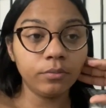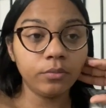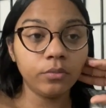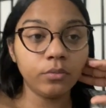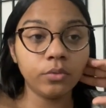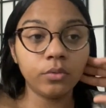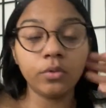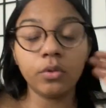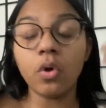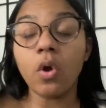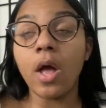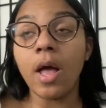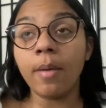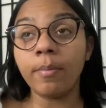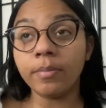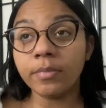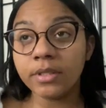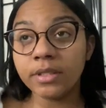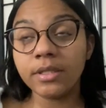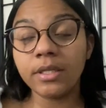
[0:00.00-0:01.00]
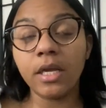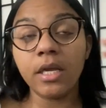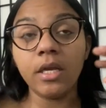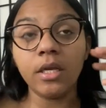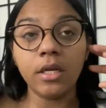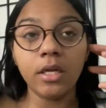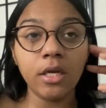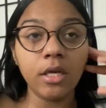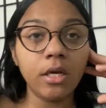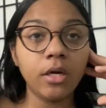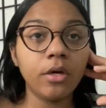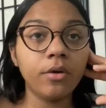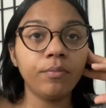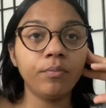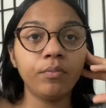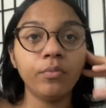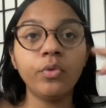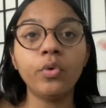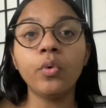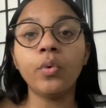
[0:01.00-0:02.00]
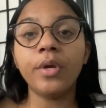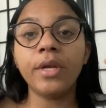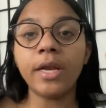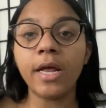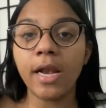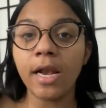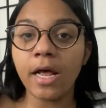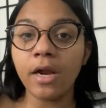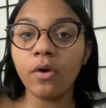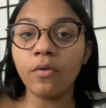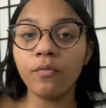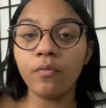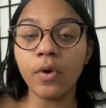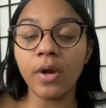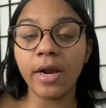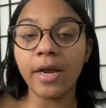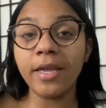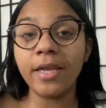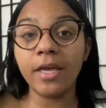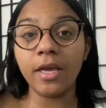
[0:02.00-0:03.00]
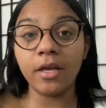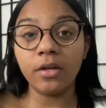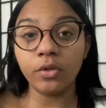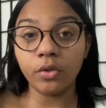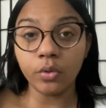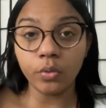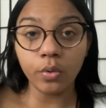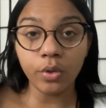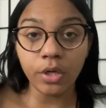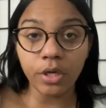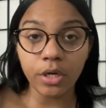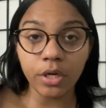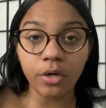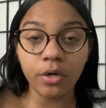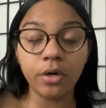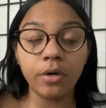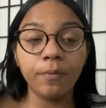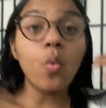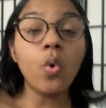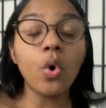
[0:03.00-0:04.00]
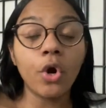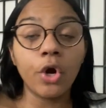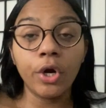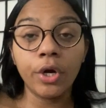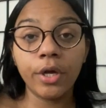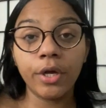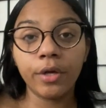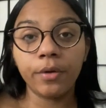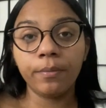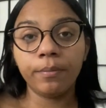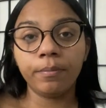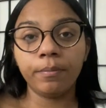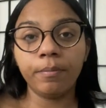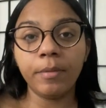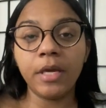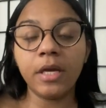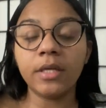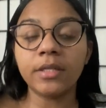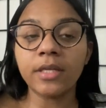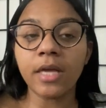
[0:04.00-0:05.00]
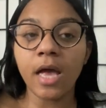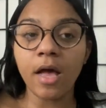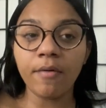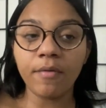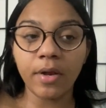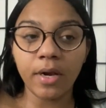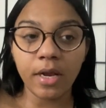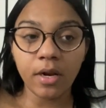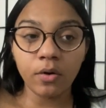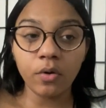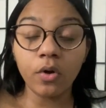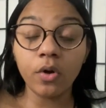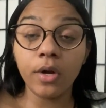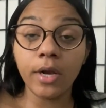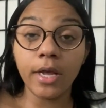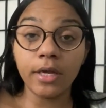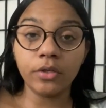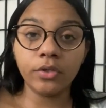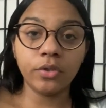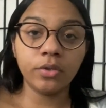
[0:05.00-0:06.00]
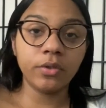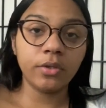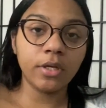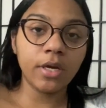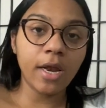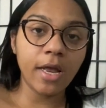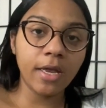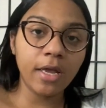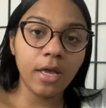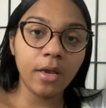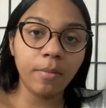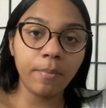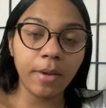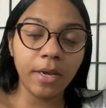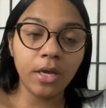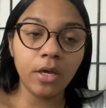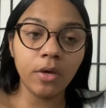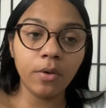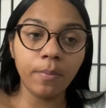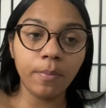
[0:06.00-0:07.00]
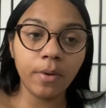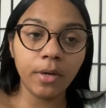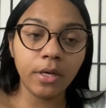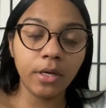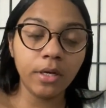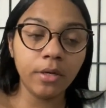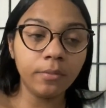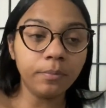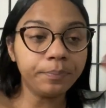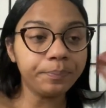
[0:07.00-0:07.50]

So I'm staying here, doing a lot of what I can do here, work, because I have a lot of connections and I can make good money.